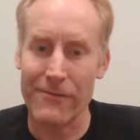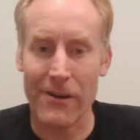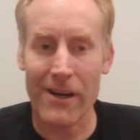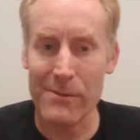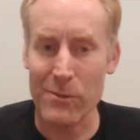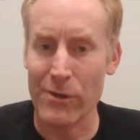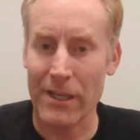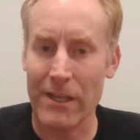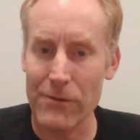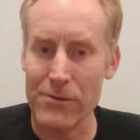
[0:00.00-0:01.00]
environment
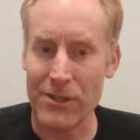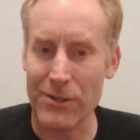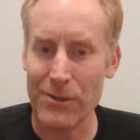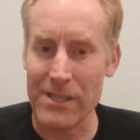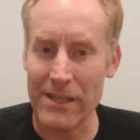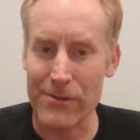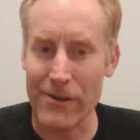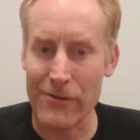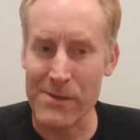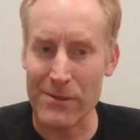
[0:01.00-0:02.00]
won't give you secure tenure
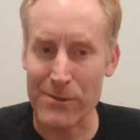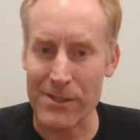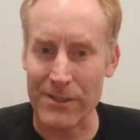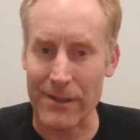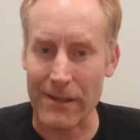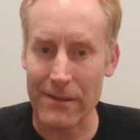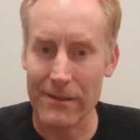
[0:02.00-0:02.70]
over minerals in the ground.